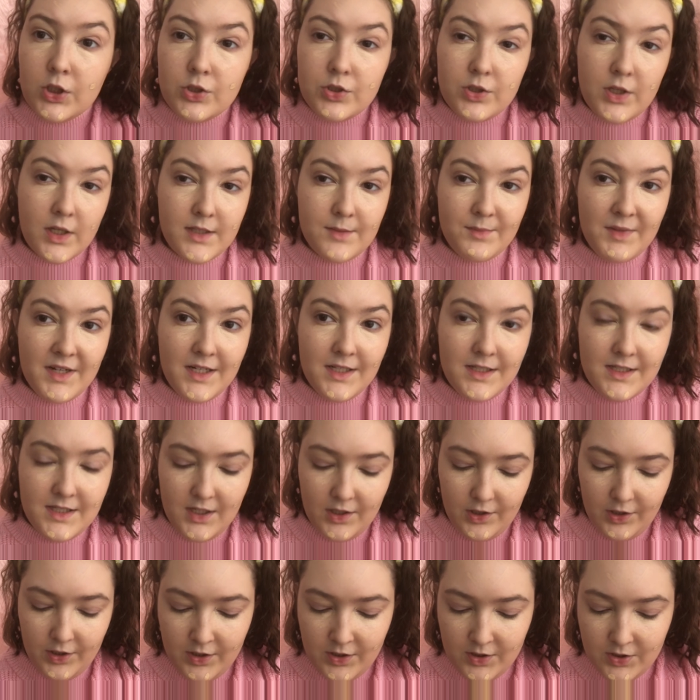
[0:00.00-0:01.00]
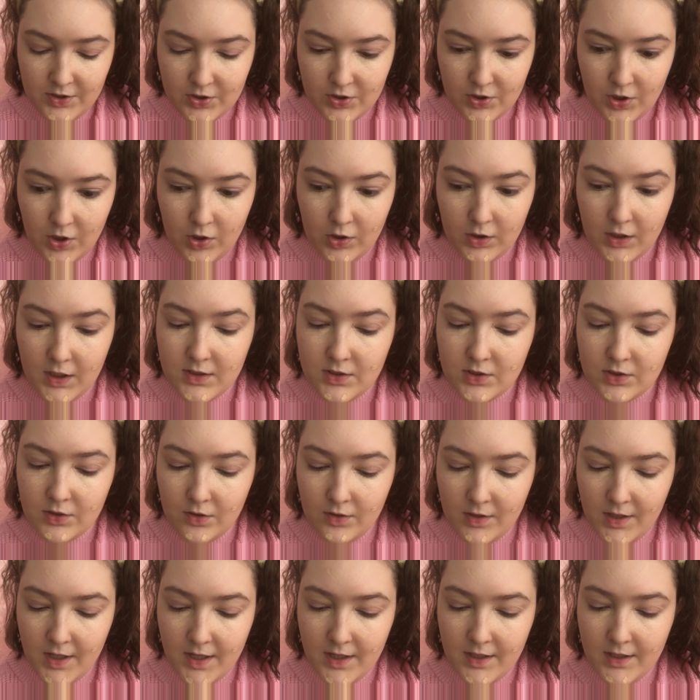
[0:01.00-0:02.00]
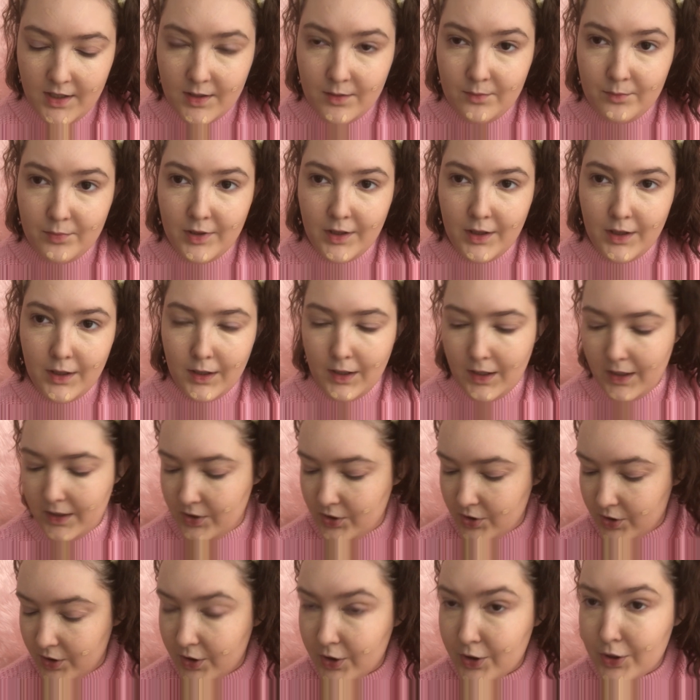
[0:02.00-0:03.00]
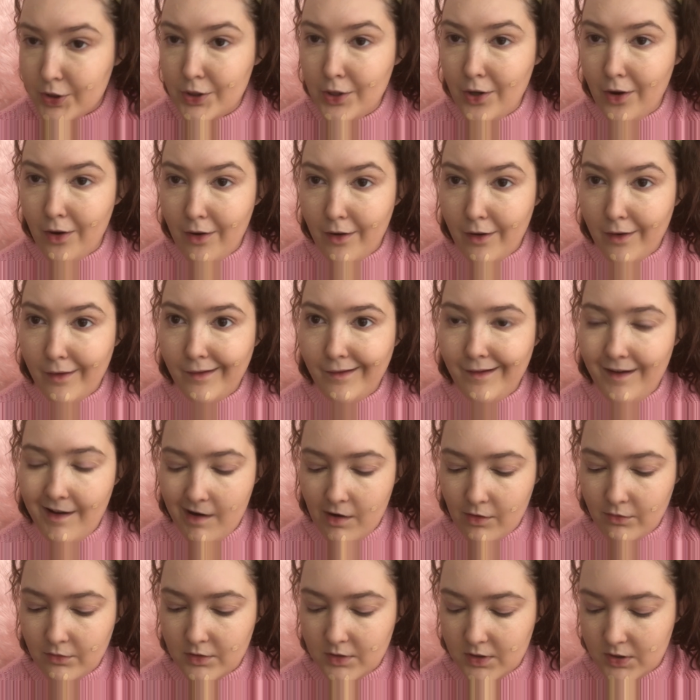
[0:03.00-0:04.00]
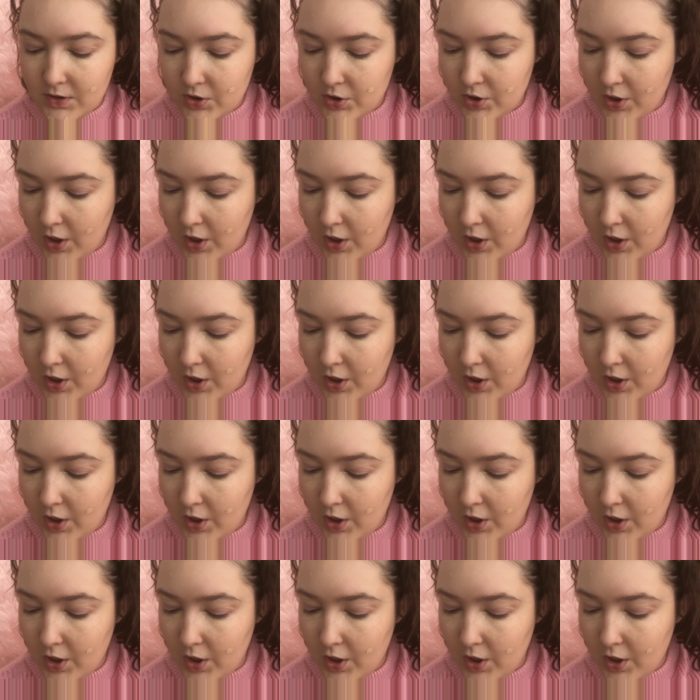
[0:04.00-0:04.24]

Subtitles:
So that's my concealer, so let's go ahead and blend her on out.